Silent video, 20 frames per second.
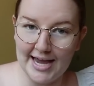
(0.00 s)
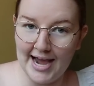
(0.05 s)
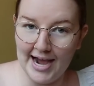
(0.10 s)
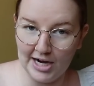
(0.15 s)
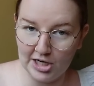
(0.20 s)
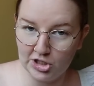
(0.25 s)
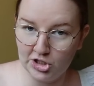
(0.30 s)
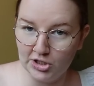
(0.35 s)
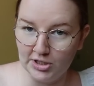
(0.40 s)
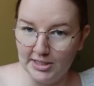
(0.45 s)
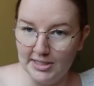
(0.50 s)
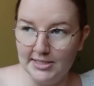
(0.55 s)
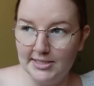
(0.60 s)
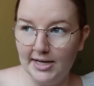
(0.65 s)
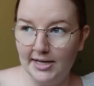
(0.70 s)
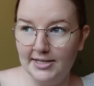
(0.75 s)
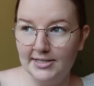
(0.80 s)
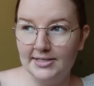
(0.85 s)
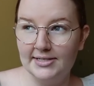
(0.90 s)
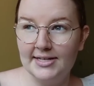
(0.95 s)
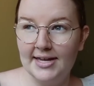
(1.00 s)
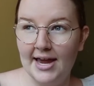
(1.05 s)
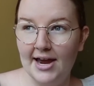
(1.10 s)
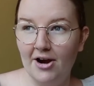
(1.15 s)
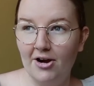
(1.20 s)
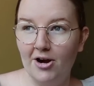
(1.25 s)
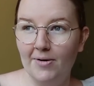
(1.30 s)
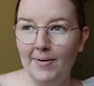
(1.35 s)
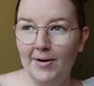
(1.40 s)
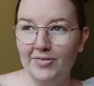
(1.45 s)
actually does care
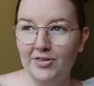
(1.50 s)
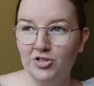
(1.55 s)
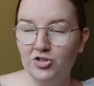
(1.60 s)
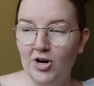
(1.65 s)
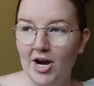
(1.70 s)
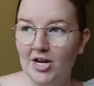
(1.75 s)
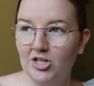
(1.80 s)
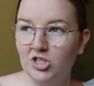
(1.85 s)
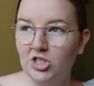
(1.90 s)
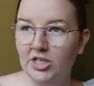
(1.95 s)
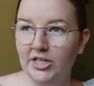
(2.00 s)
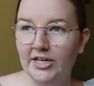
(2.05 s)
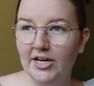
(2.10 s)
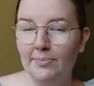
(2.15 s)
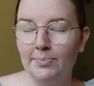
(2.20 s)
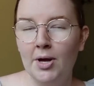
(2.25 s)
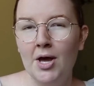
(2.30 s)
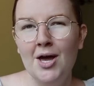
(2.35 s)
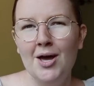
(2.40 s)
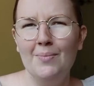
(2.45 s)
care about the trash cleanup.